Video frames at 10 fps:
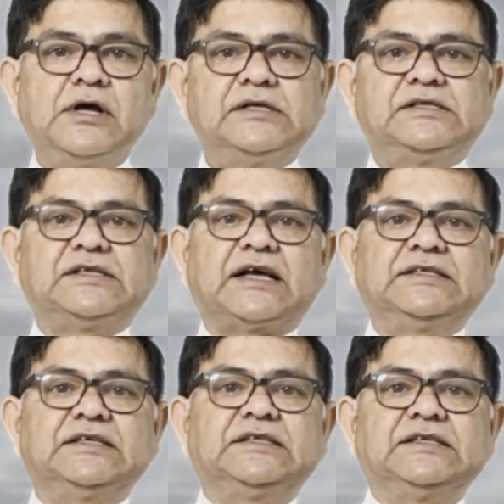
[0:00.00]

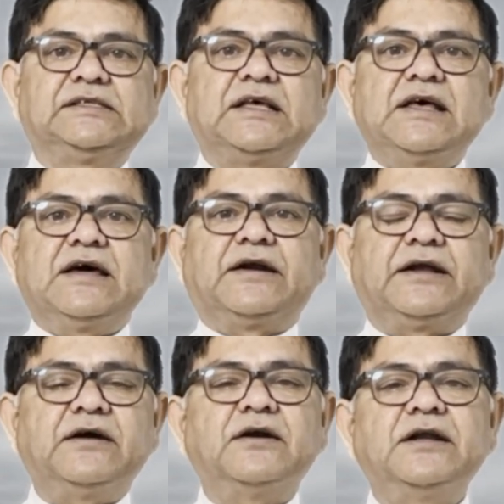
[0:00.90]
success is
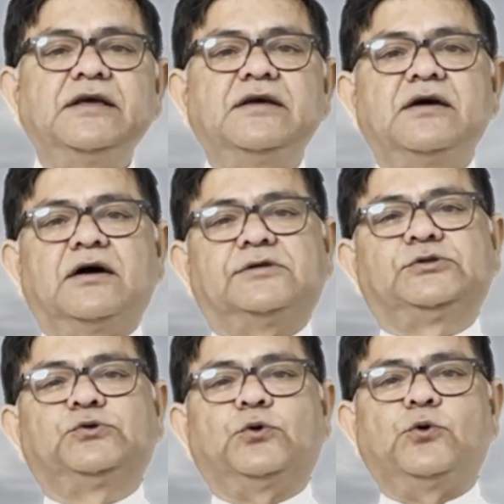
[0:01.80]
rarely a
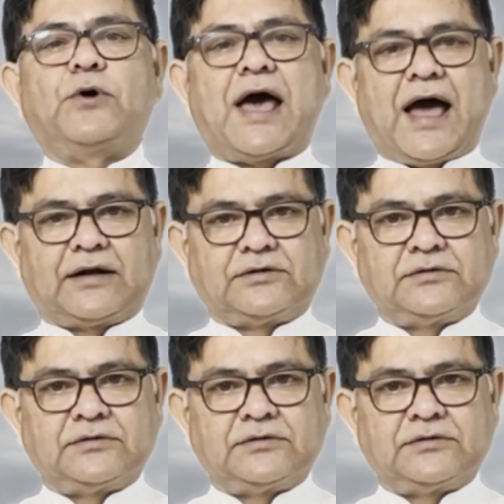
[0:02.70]
solo act.